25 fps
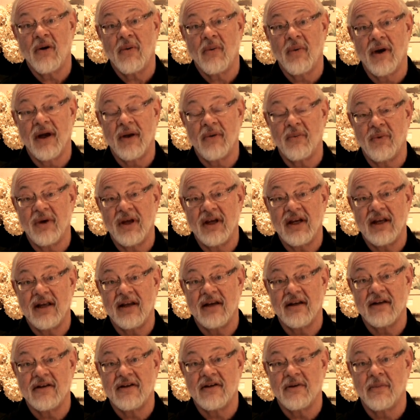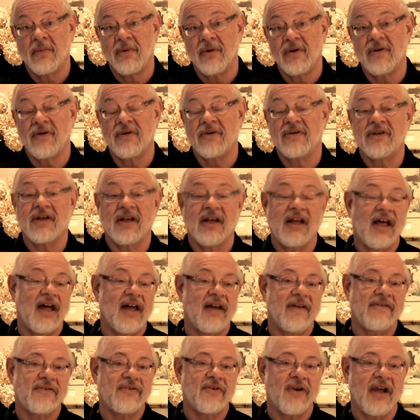when we needed to produce a
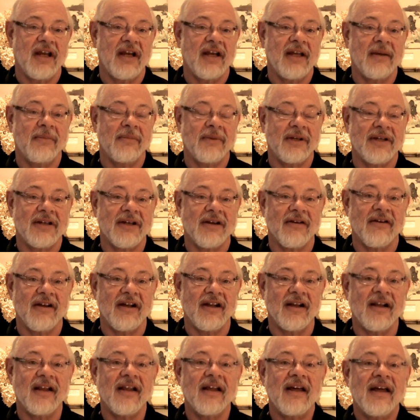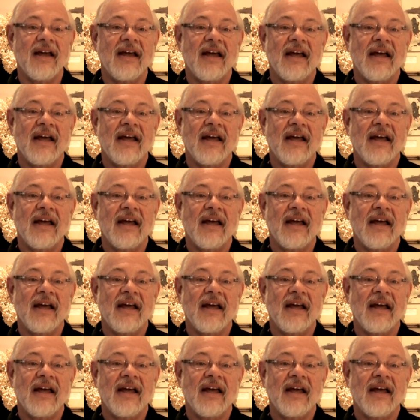lot of training material